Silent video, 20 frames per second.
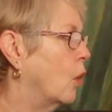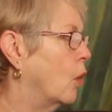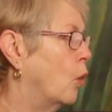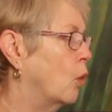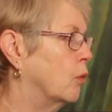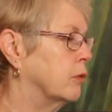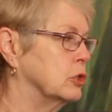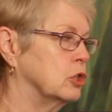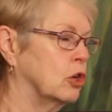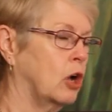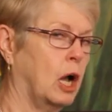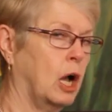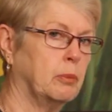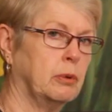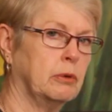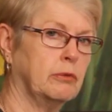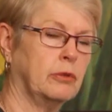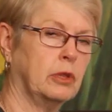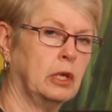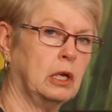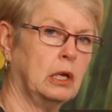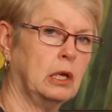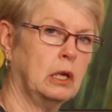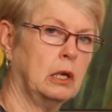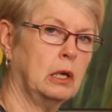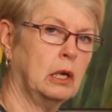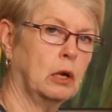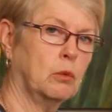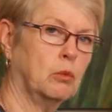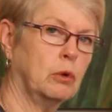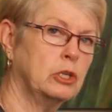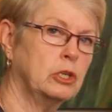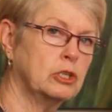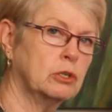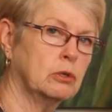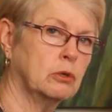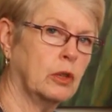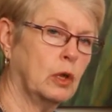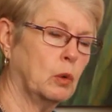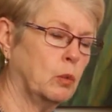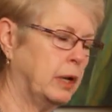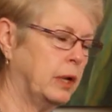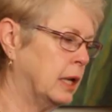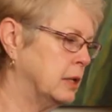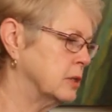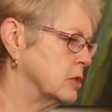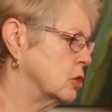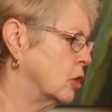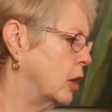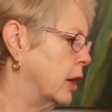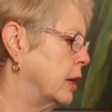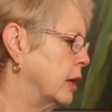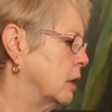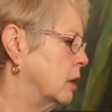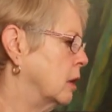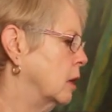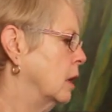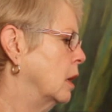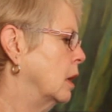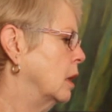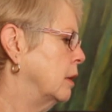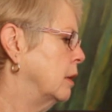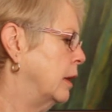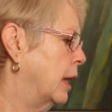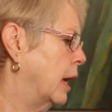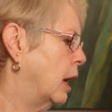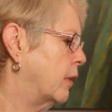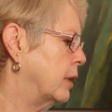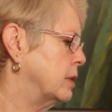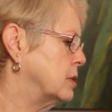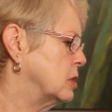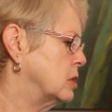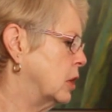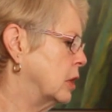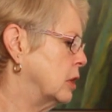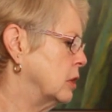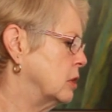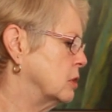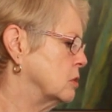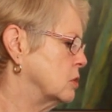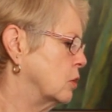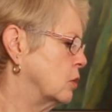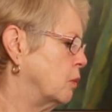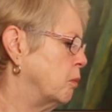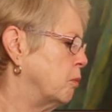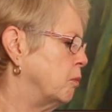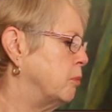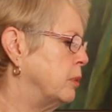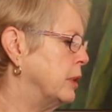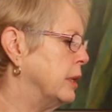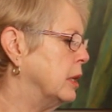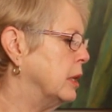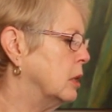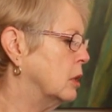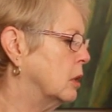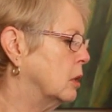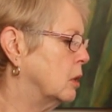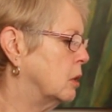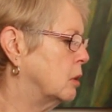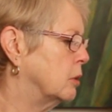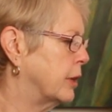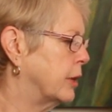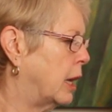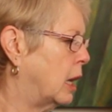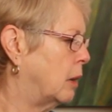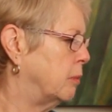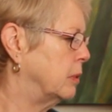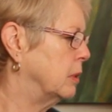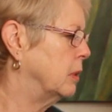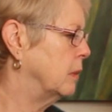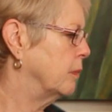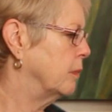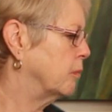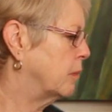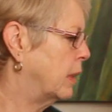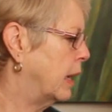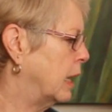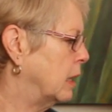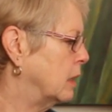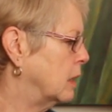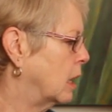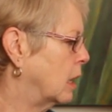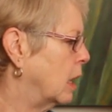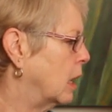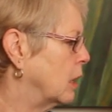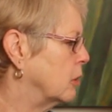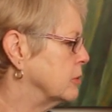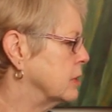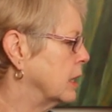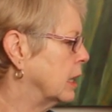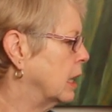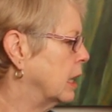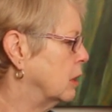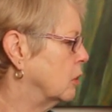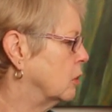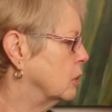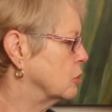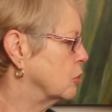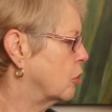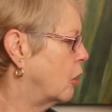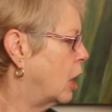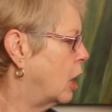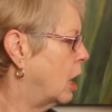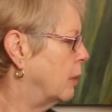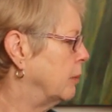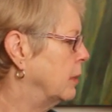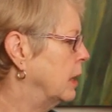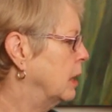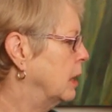over top of the original that we had started, now I started to sort of build up my colors again on top.